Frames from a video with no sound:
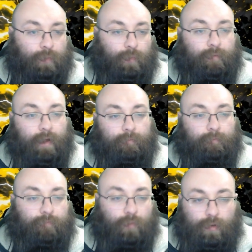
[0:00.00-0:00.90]
We run
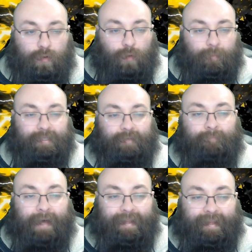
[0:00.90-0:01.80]
4 copies of
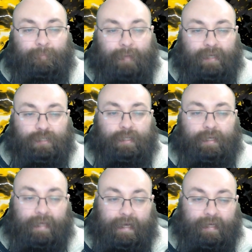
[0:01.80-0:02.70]
Manly
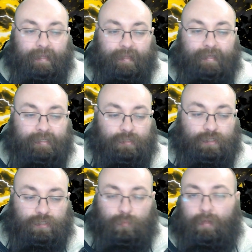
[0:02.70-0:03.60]
Passionate Guy. This is
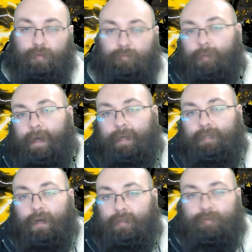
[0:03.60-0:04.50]
just one of the
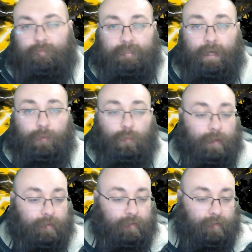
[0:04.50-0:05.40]
best cards from set
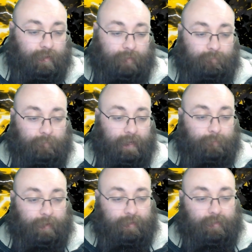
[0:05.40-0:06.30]
1, in my
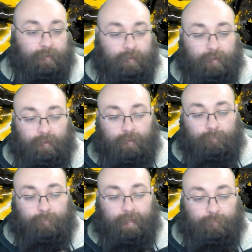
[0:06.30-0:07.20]
opinion.
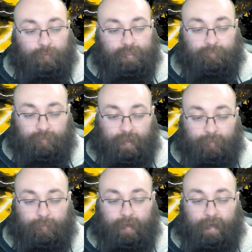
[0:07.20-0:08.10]
Being able to
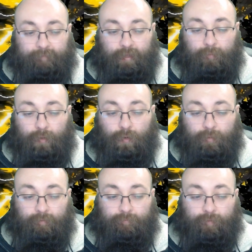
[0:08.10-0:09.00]
flip after you block
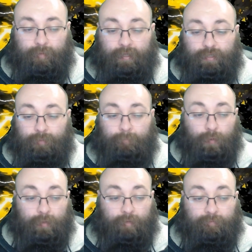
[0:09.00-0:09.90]
with a foundation,
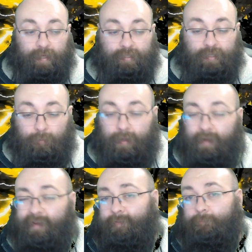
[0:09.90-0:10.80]
build it face up.
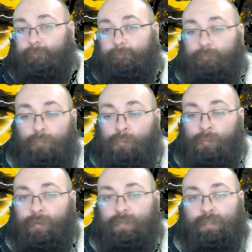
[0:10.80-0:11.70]

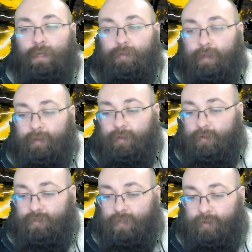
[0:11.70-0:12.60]
There's nothing
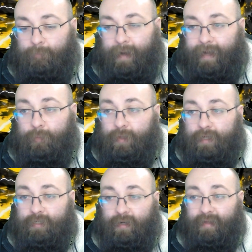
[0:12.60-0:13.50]
bad about
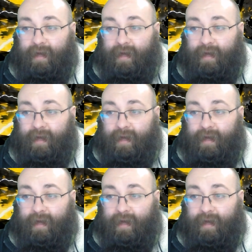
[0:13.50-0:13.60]
this card.